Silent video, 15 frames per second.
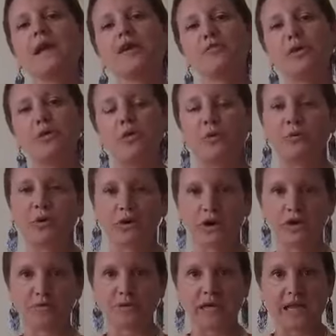about what we put on
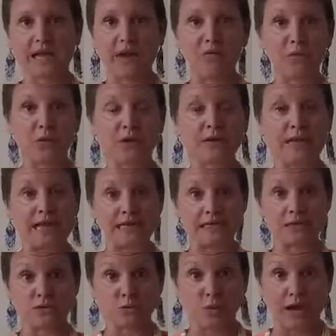our plate, how important that is
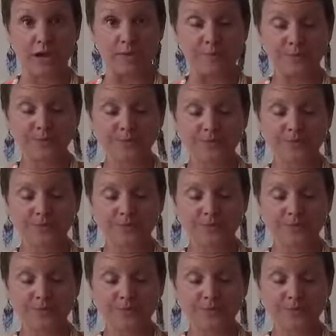as well.